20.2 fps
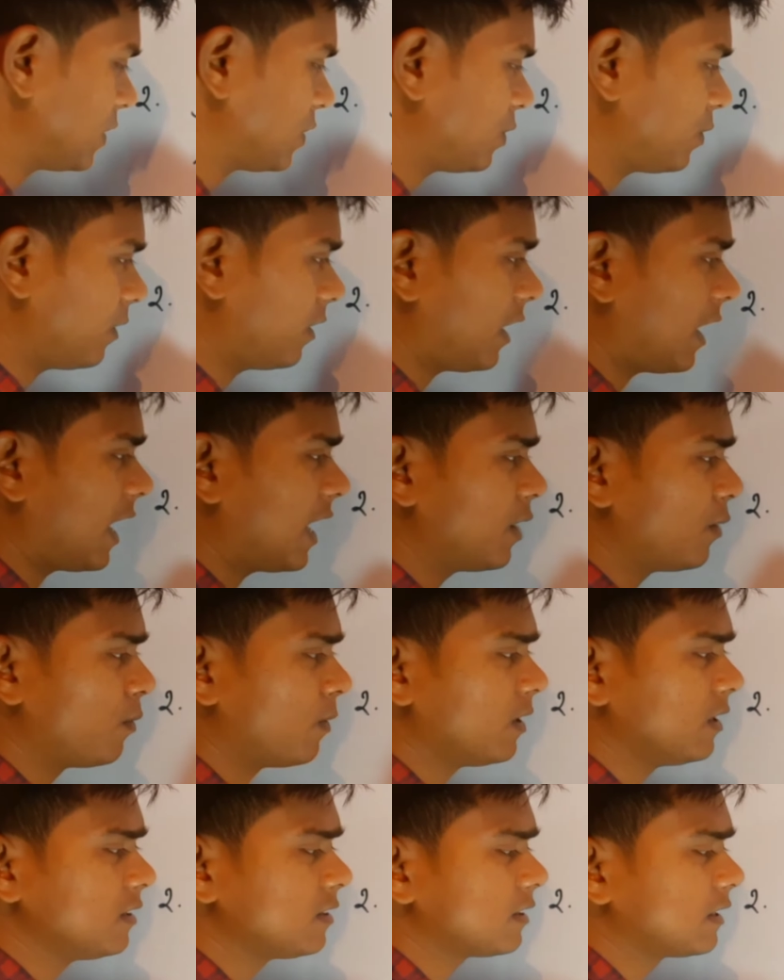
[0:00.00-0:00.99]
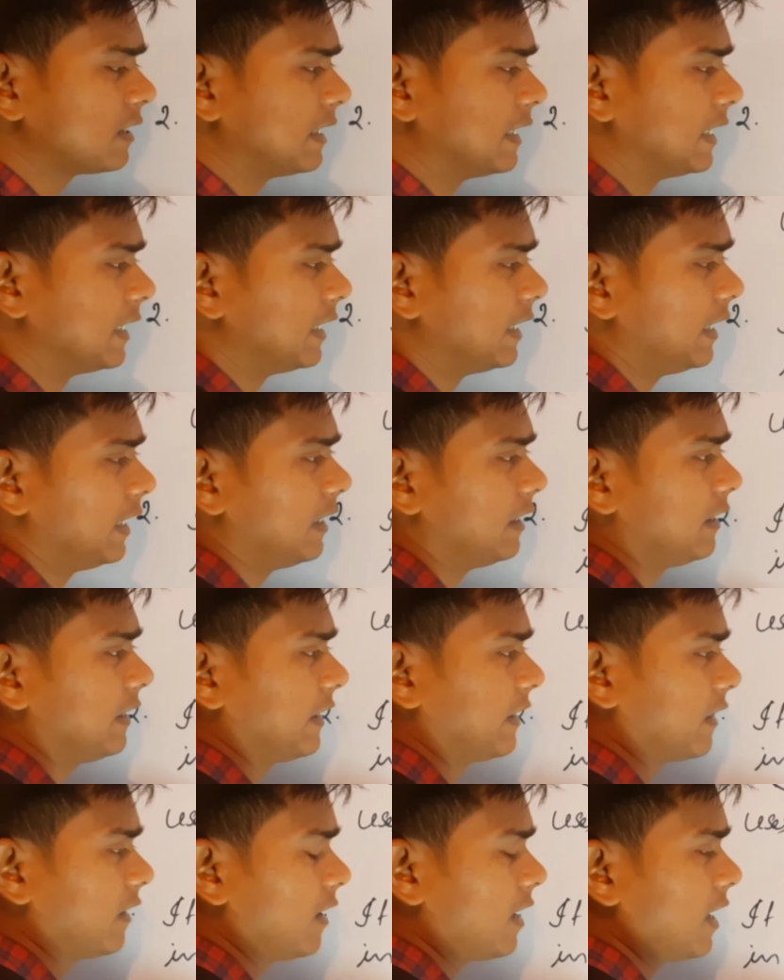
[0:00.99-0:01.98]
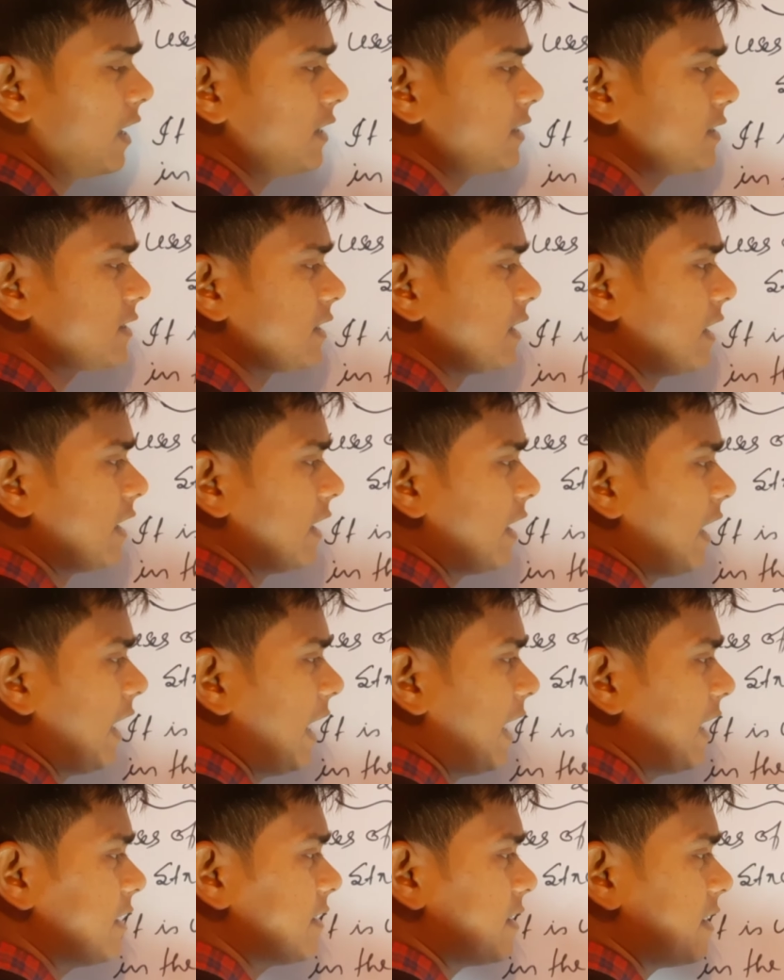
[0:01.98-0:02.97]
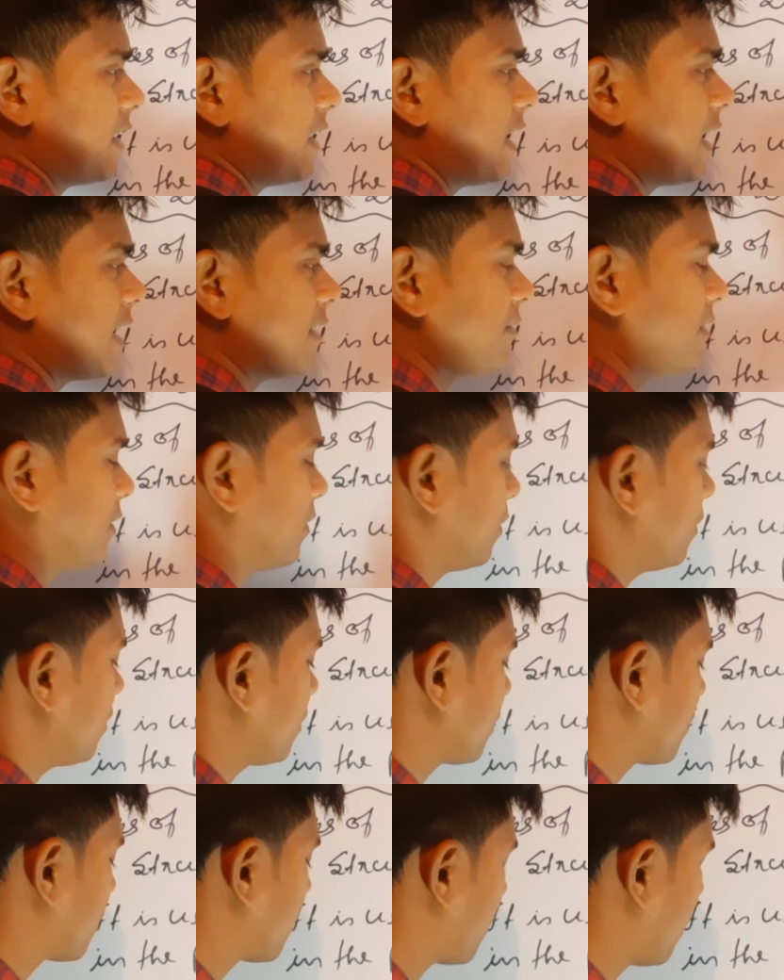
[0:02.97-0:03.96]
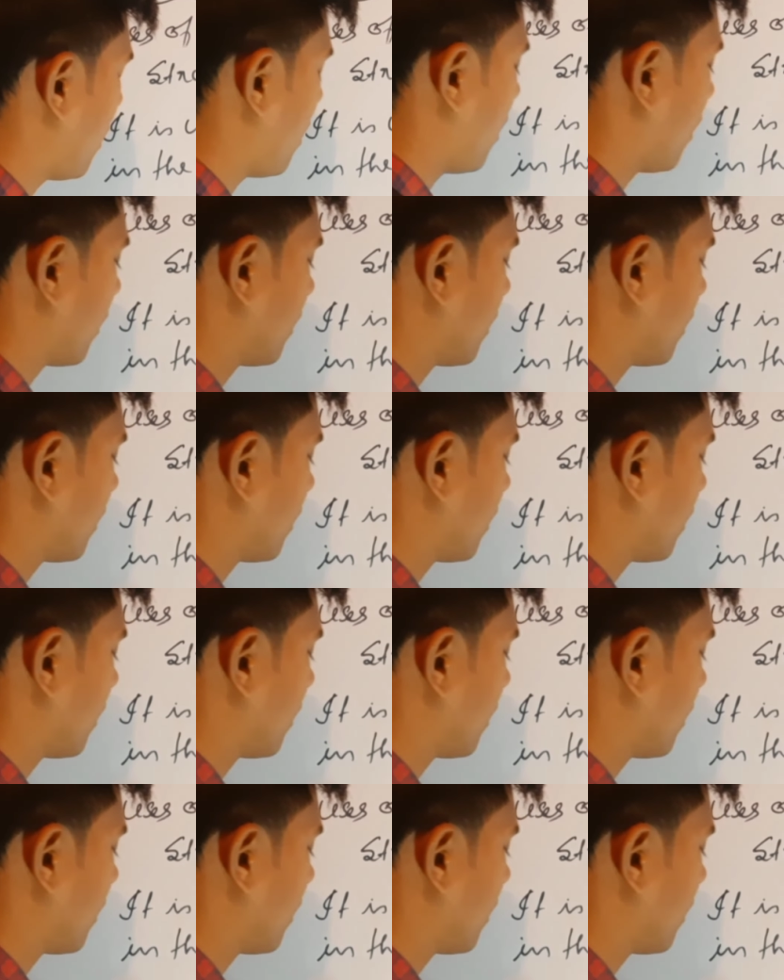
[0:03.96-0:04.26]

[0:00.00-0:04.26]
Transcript: one, I was in the class at 11 o'clock.